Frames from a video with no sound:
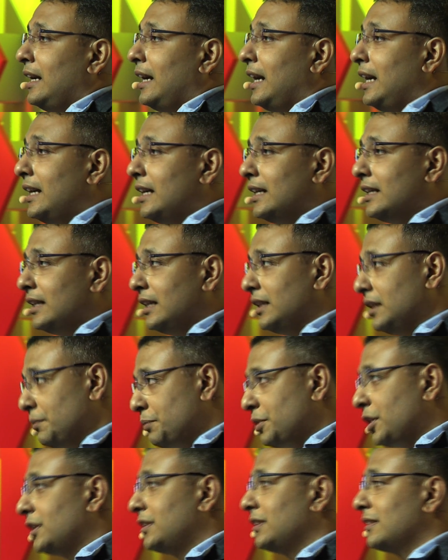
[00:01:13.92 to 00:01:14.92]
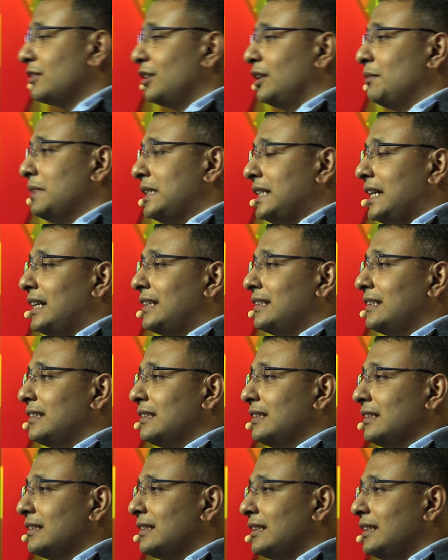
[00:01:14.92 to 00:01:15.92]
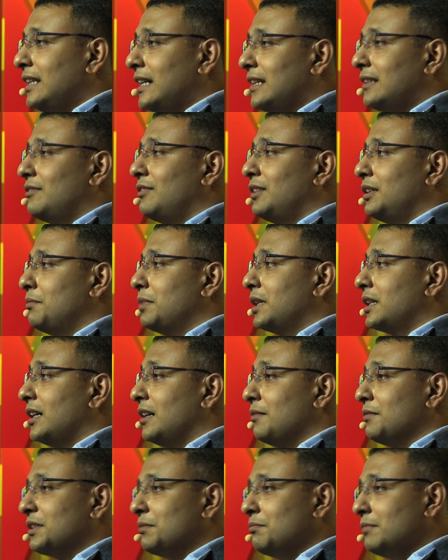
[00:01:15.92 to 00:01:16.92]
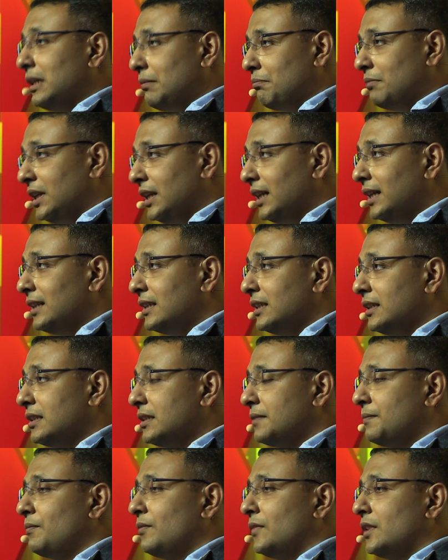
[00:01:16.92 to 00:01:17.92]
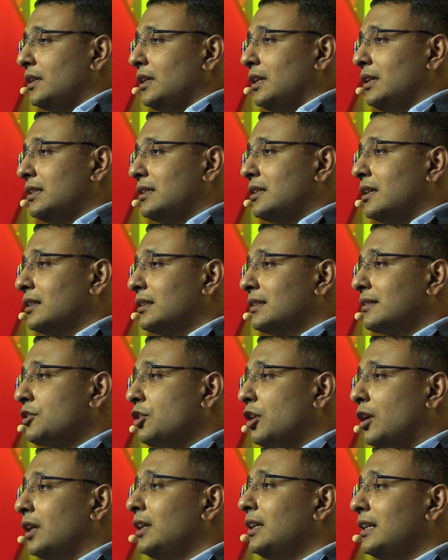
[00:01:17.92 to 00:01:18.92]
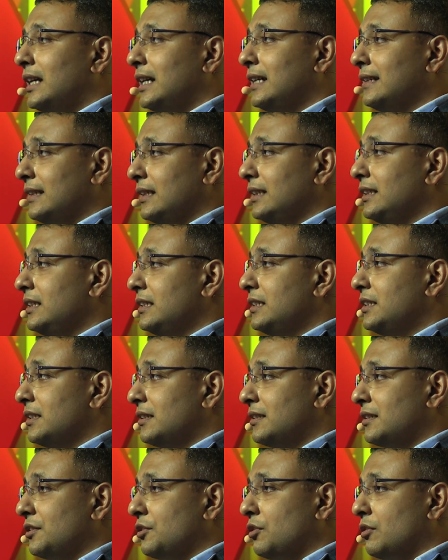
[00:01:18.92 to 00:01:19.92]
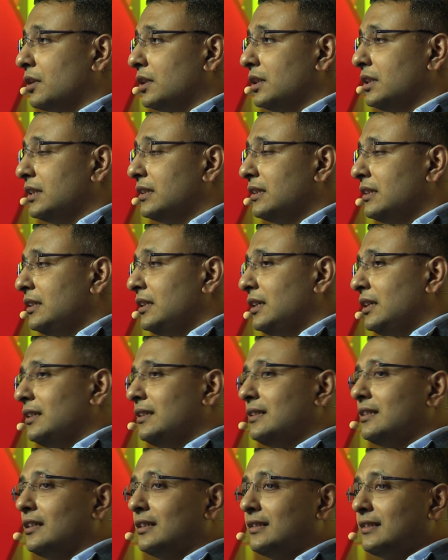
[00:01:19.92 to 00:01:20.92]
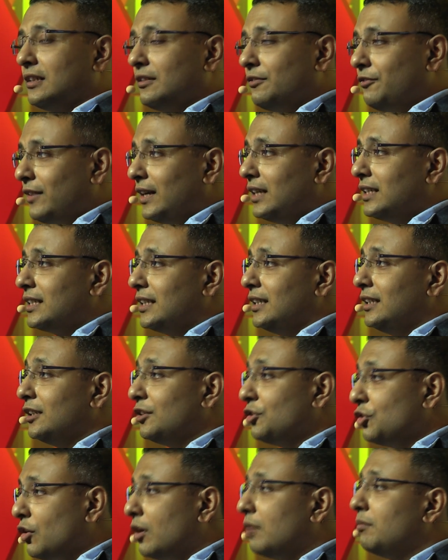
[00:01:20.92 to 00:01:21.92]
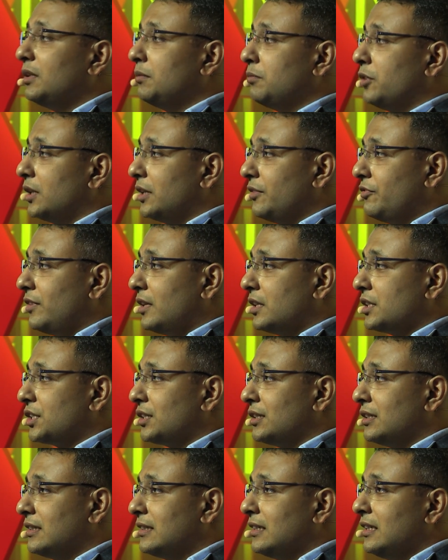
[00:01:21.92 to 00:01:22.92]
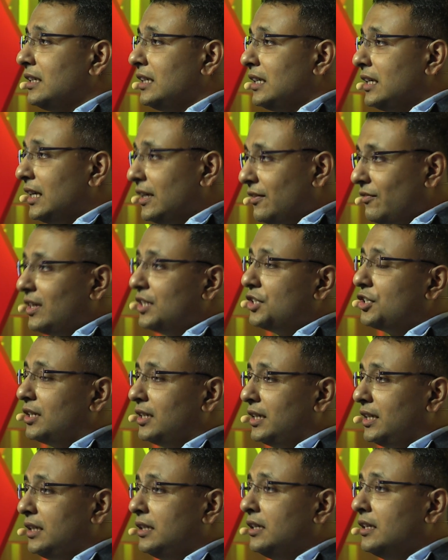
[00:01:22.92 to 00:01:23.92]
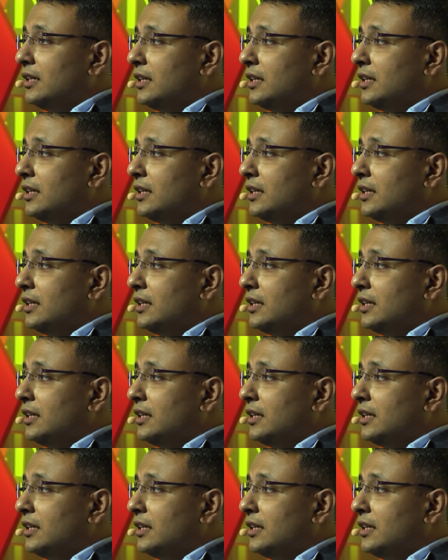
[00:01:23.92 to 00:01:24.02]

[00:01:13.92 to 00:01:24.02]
and in a process called metastasis, and that's when it becomes malignant and starts colonizing these distant organs and starts affecting the normal body functions, eventually